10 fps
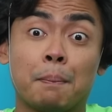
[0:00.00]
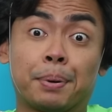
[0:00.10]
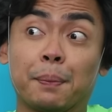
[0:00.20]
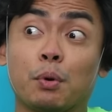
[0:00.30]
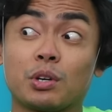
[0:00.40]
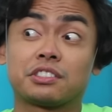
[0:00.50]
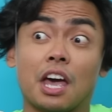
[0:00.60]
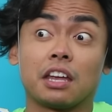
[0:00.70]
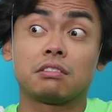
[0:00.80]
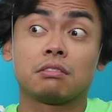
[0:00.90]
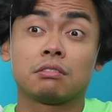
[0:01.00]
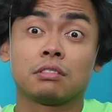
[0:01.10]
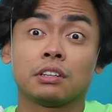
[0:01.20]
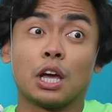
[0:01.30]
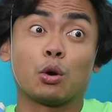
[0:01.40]
Purple was dead.
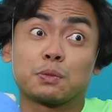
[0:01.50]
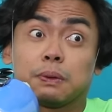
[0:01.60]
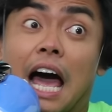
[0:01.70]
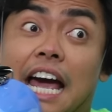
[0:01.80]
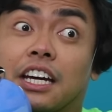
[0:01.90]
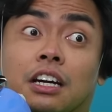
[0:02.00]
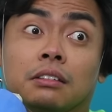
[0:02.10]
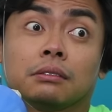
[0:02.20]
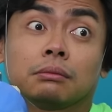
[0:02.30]
It was black.